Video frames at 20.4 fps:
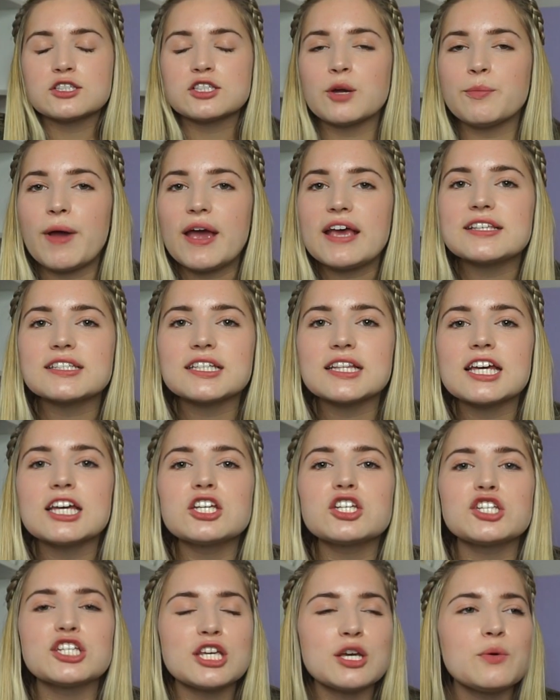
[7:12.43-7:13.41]
So basically
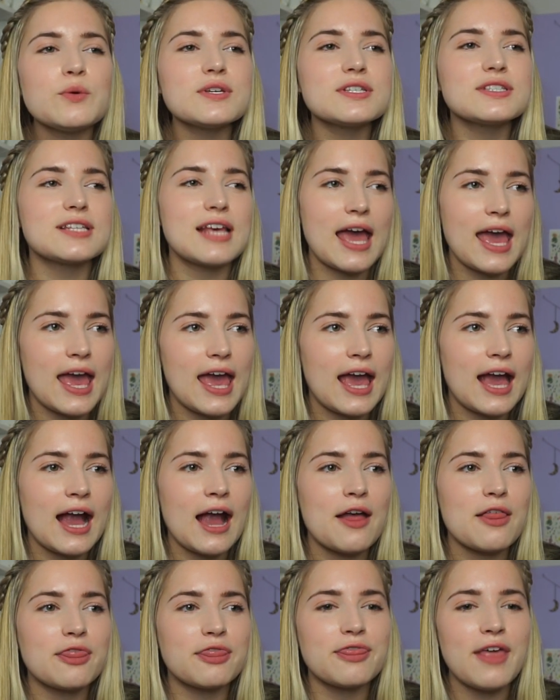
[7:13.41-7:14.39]
she was
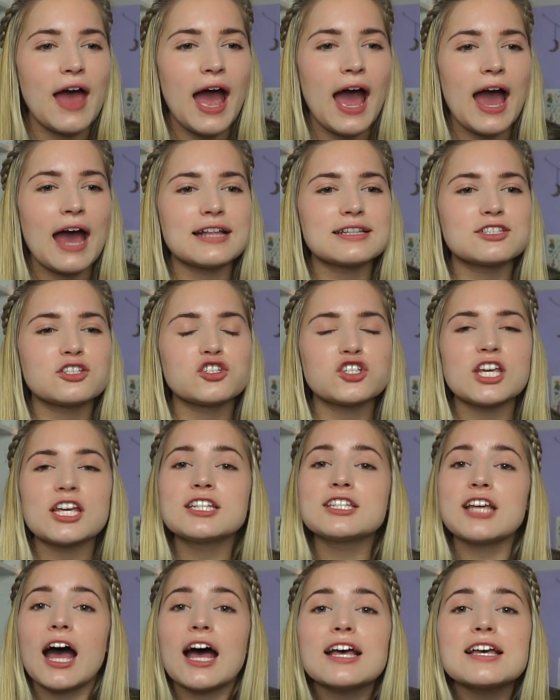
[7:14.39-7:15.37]
saying that she
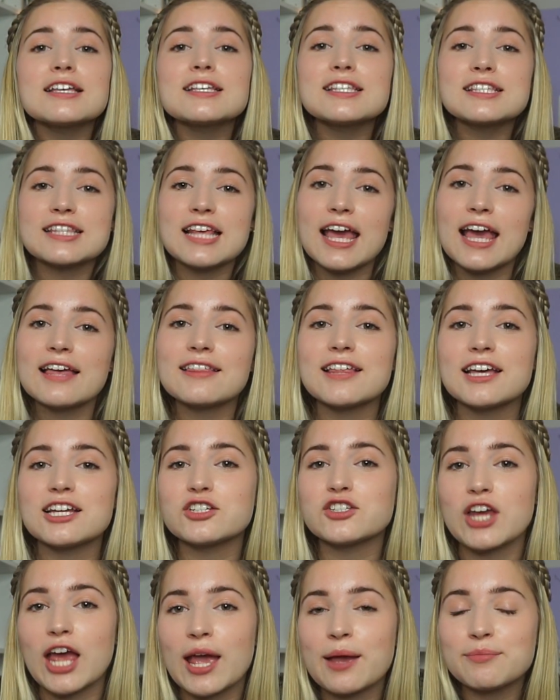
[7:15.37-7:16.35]
does think
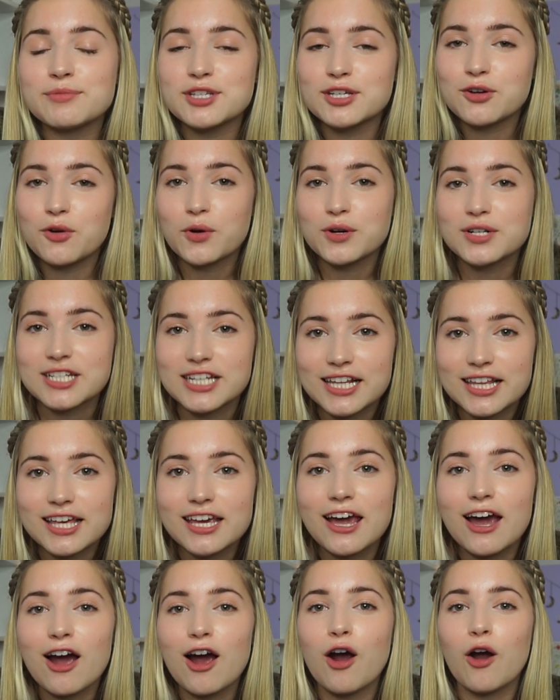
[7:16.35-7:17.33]
that James and
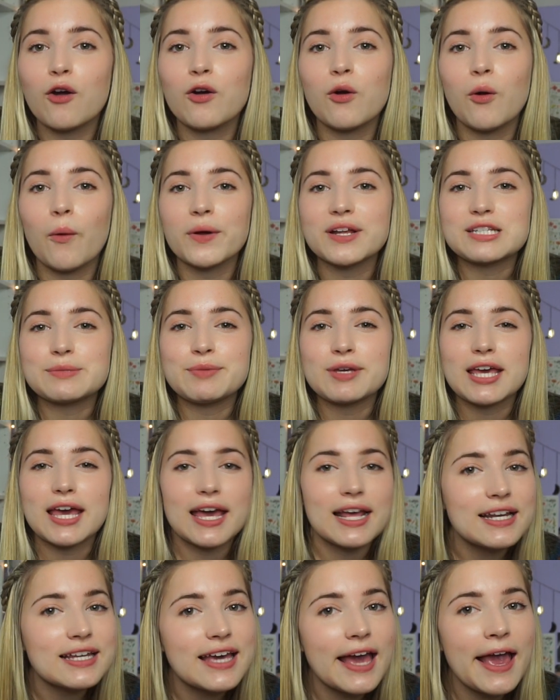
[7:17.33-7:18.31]
Cordelia are going to be
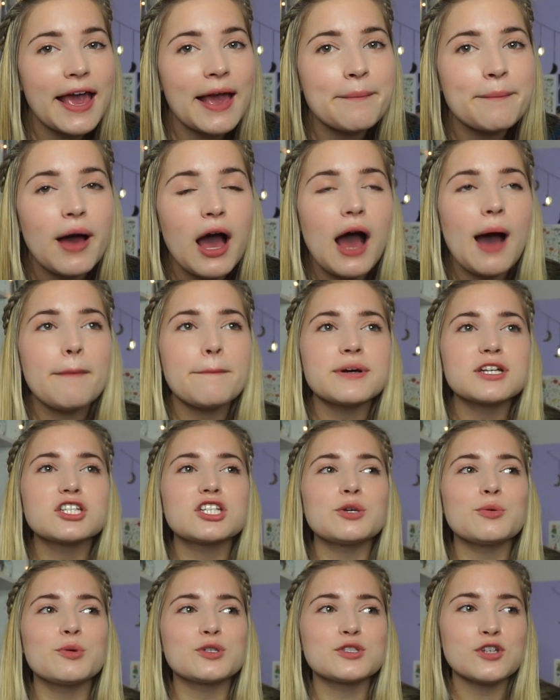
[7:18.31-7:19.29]
in game, but
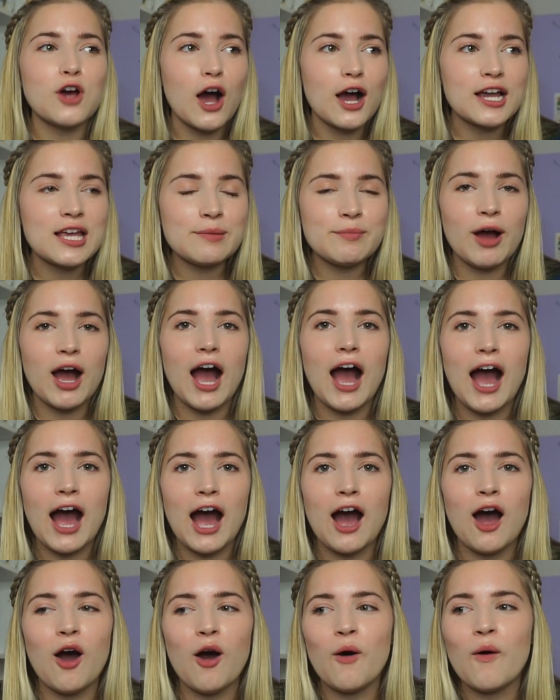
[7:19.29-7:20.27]
she was talking about
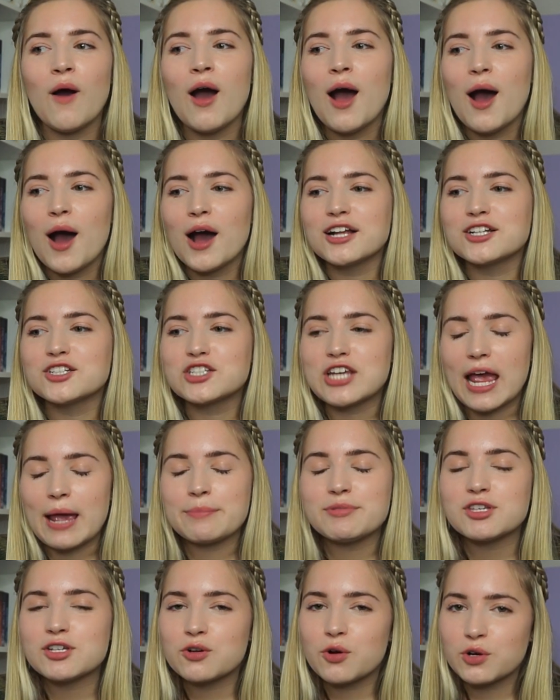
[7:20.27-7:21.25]
how
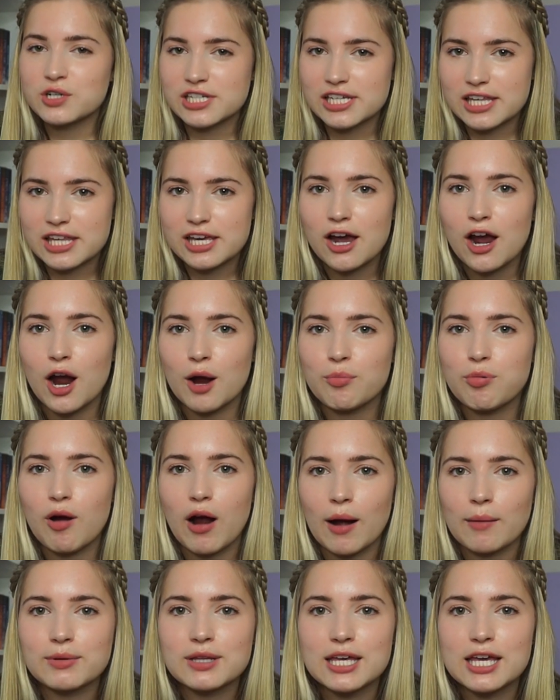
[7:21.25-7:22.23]
James and Cordelia are
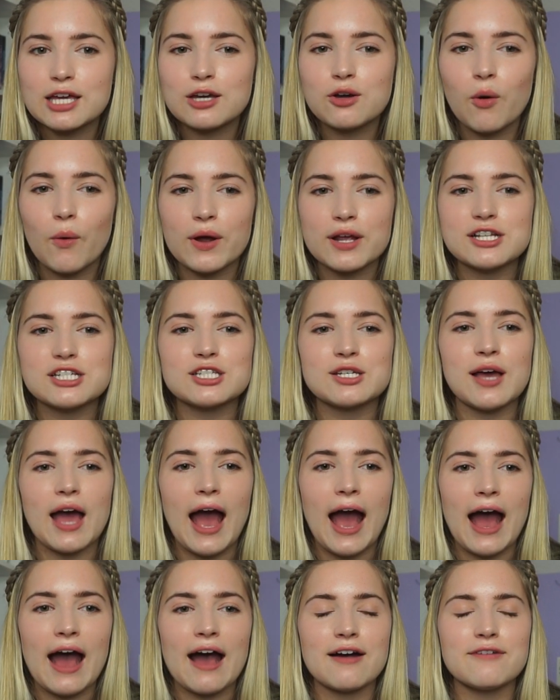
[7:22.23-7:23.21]
probably going to
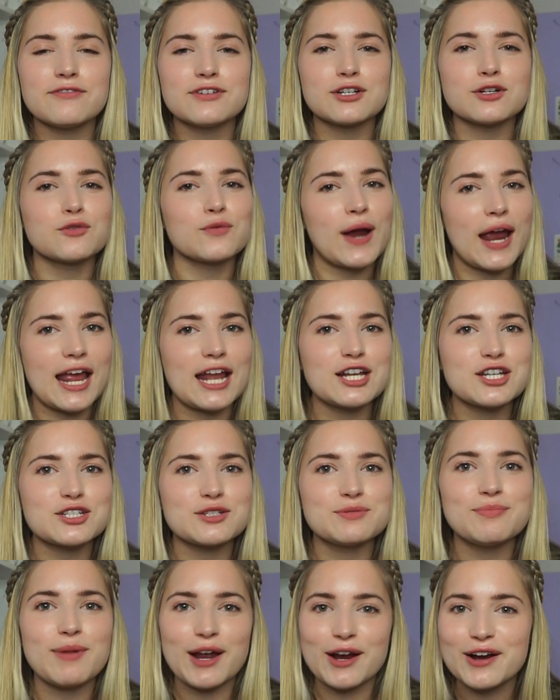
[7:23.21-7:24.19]
have an
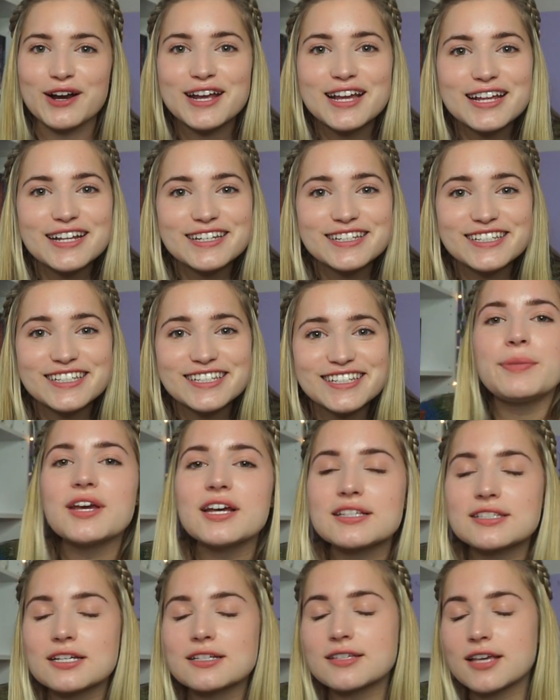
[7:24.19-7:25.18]
arranged marriage,
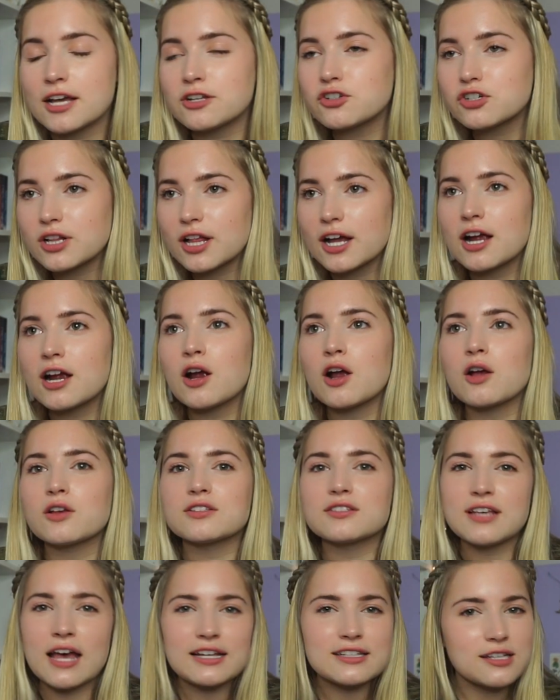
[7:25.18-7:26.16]
because Cassandra Clare
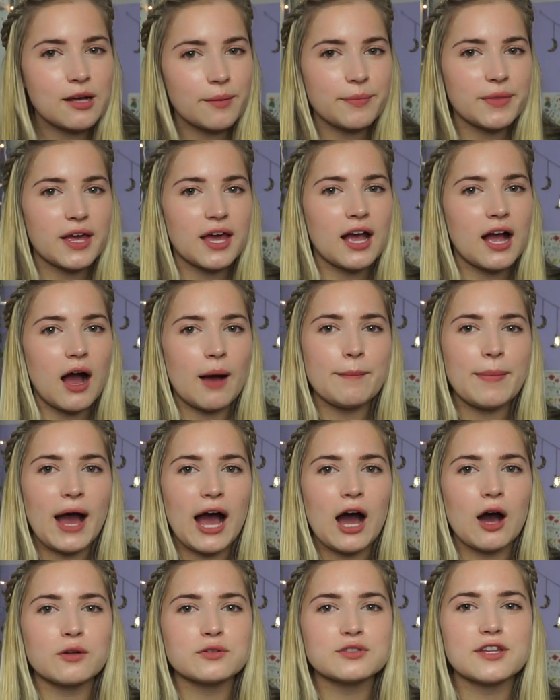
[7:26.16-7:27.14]
said something
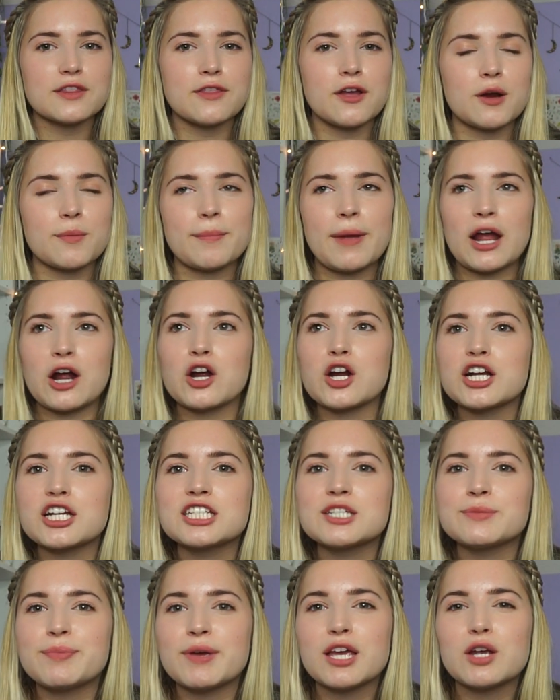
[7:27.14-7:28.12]
about their
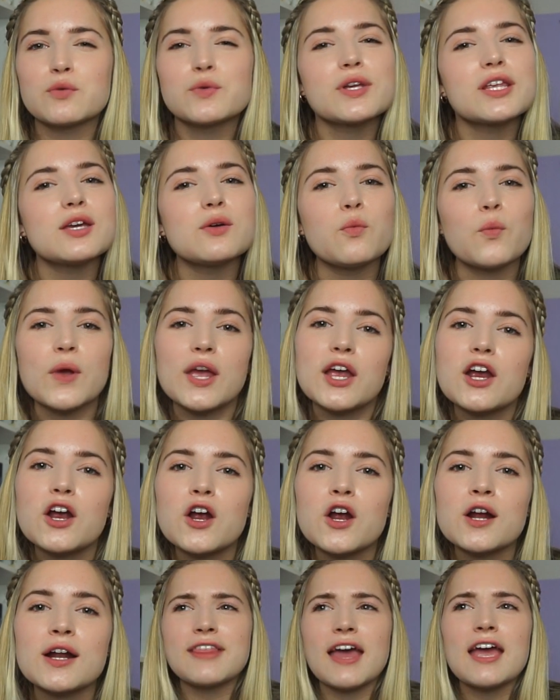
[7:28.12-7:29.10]
marriage being really
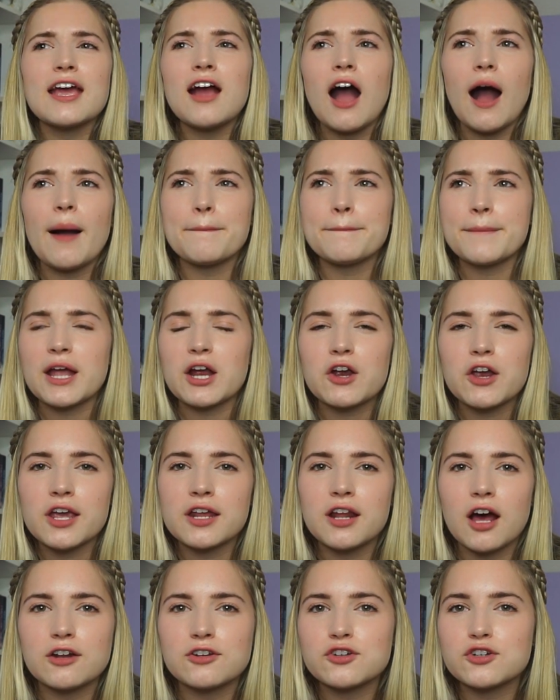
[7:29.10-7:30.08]
weird. They got
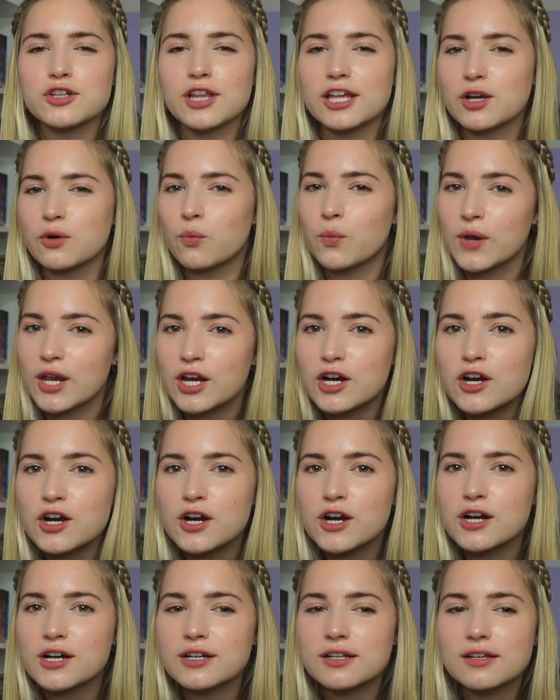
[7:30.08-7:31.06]
married under like
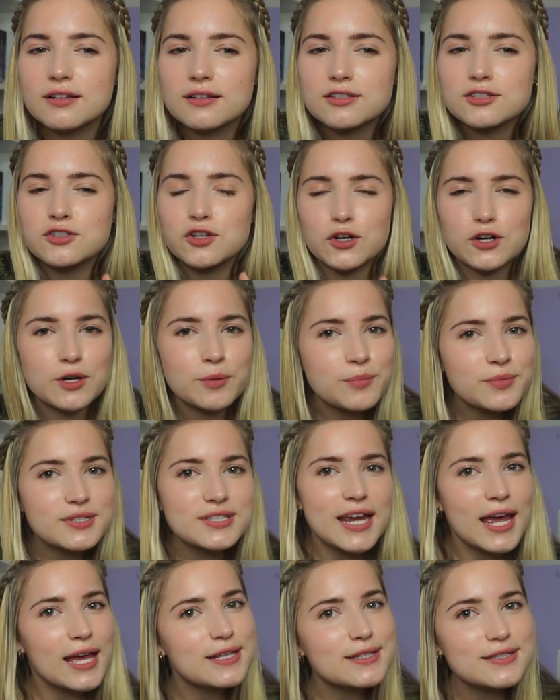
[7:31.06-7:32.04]
weird
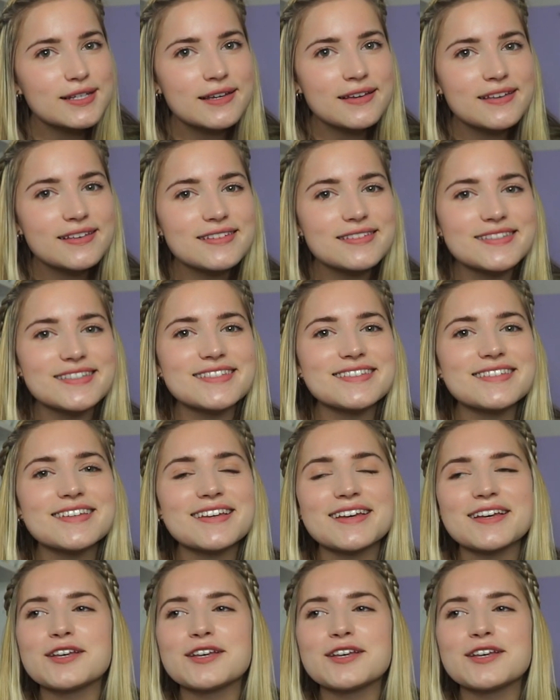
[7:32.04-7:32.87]
circumstances.